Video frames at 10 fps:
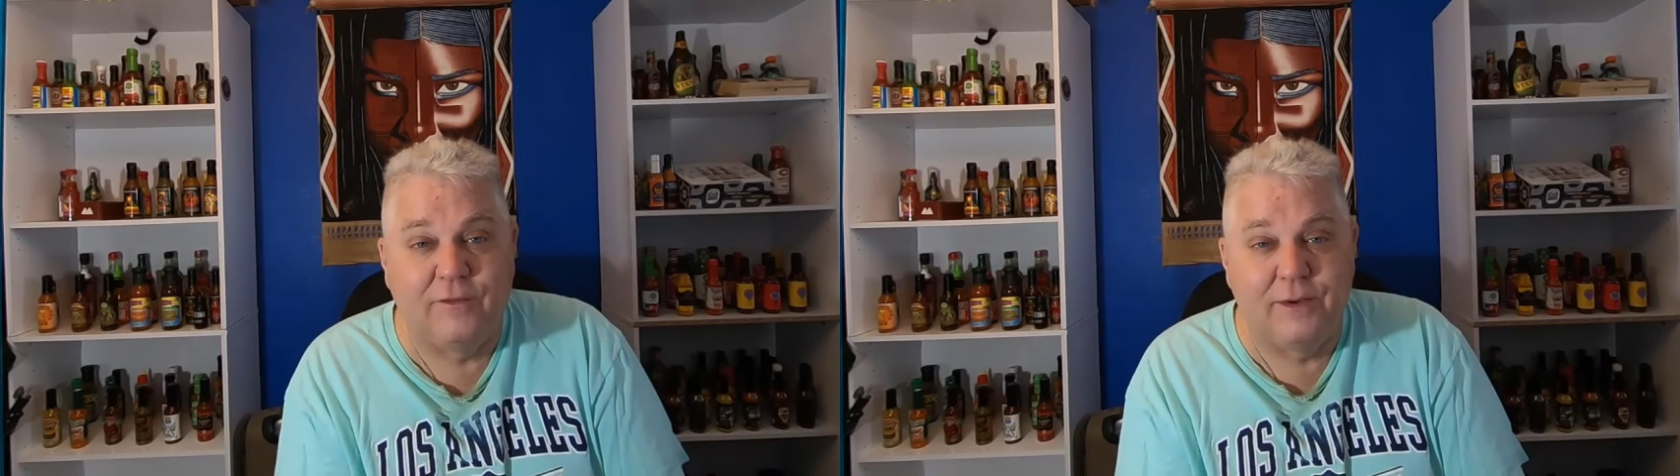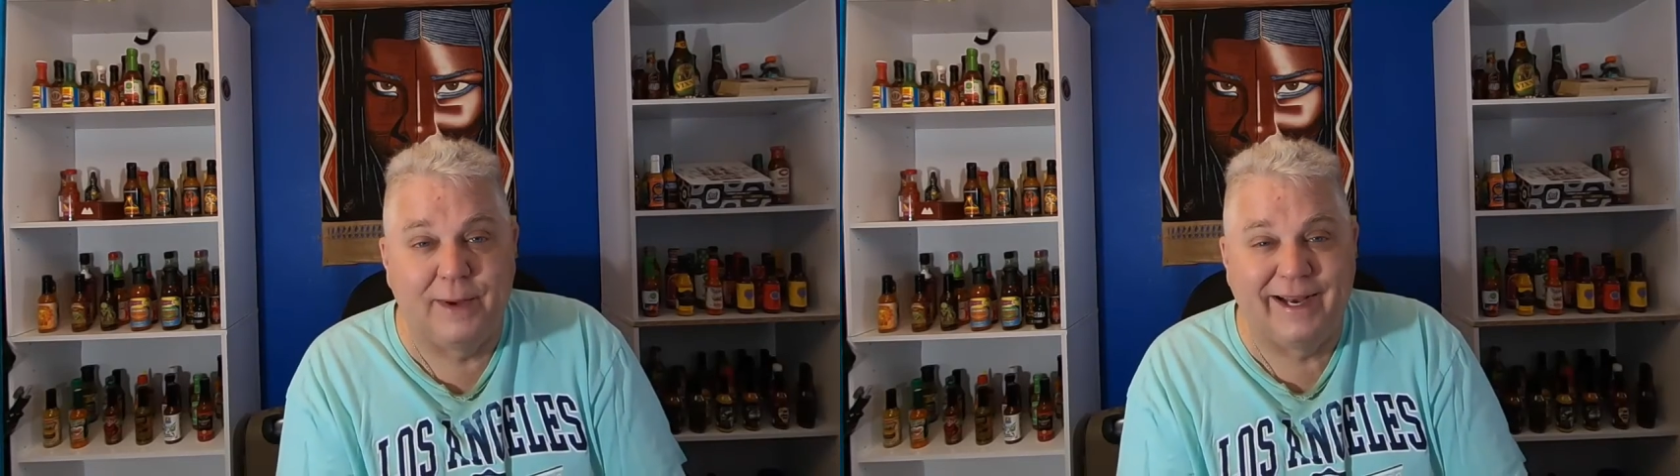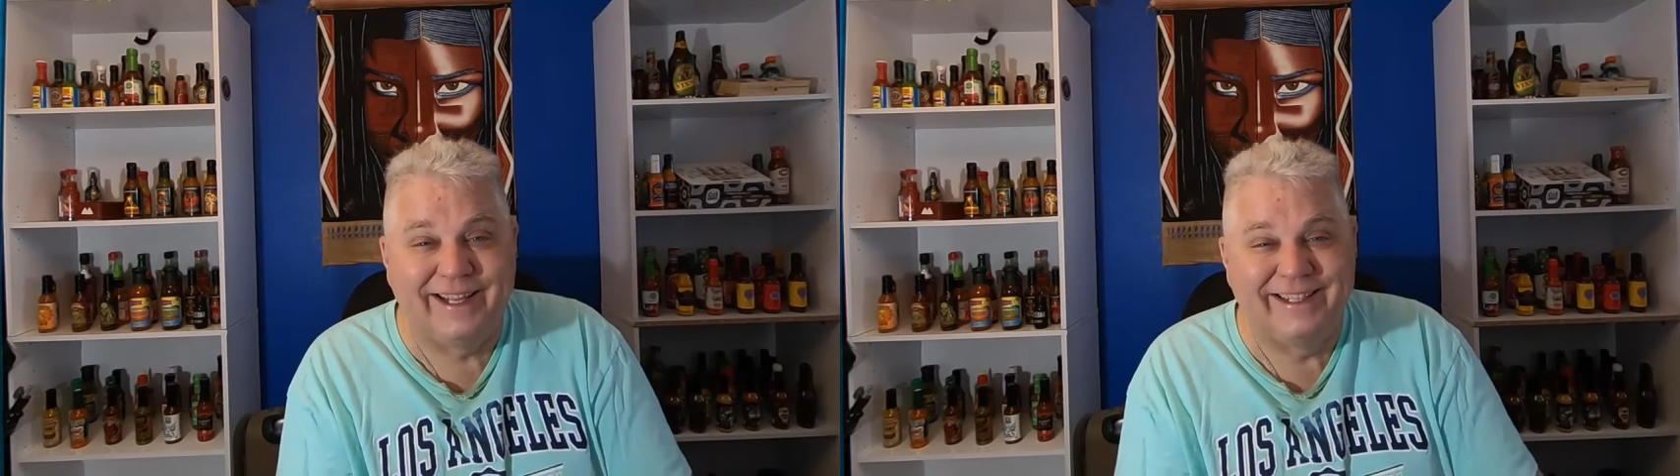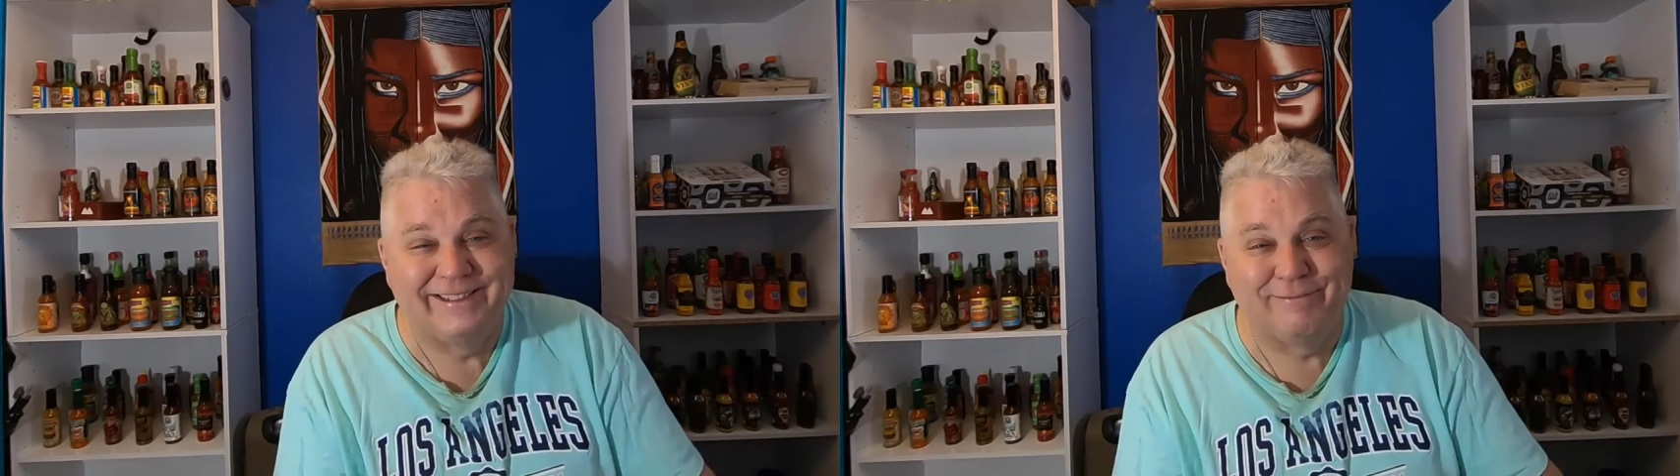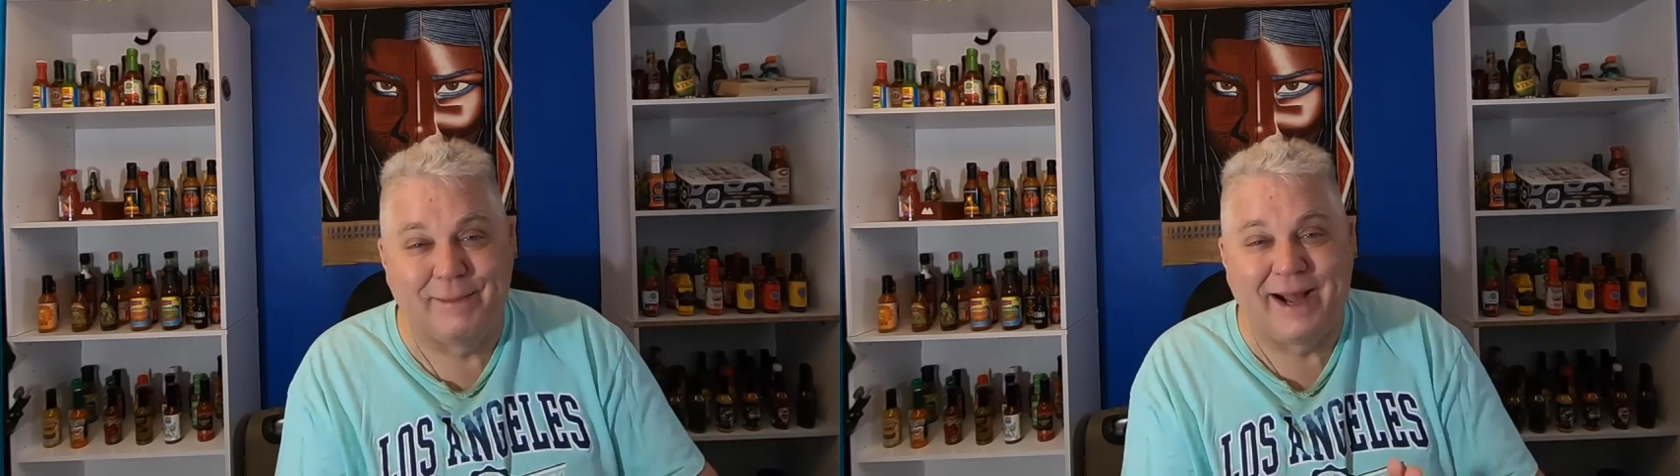everybody.
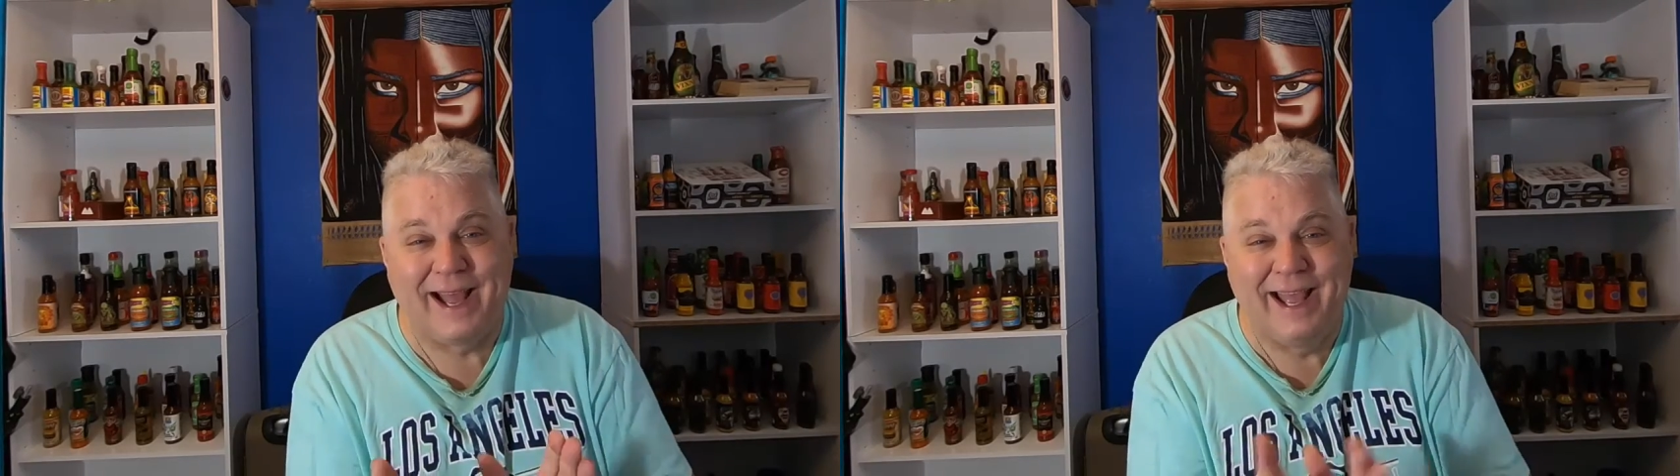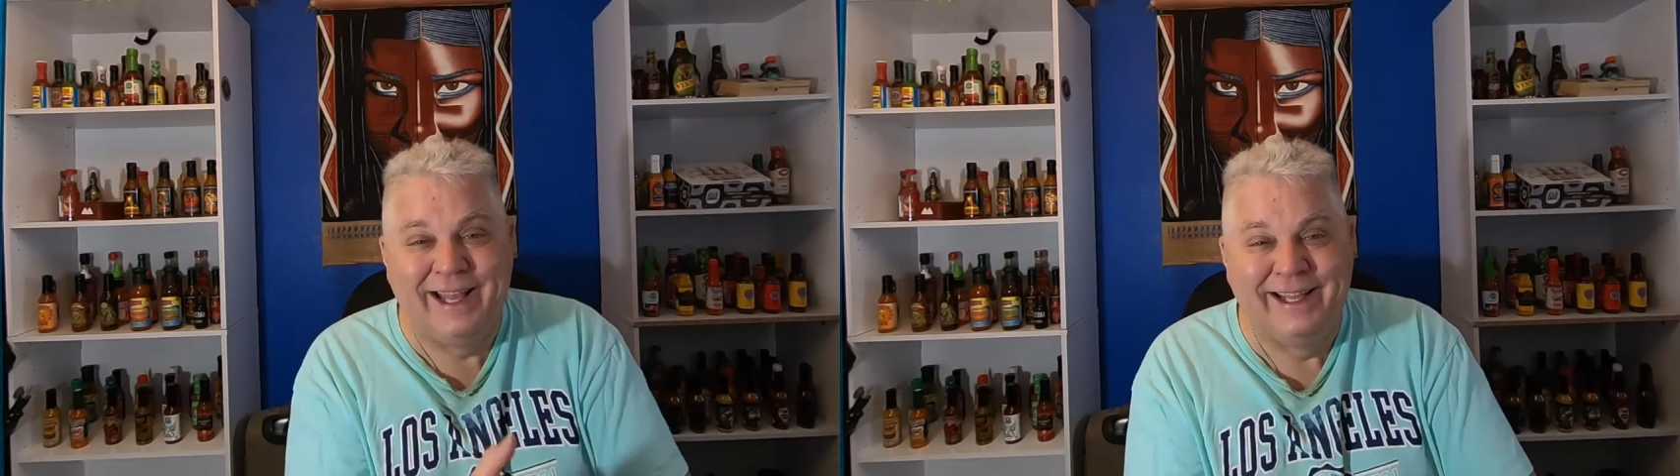Bye-bye.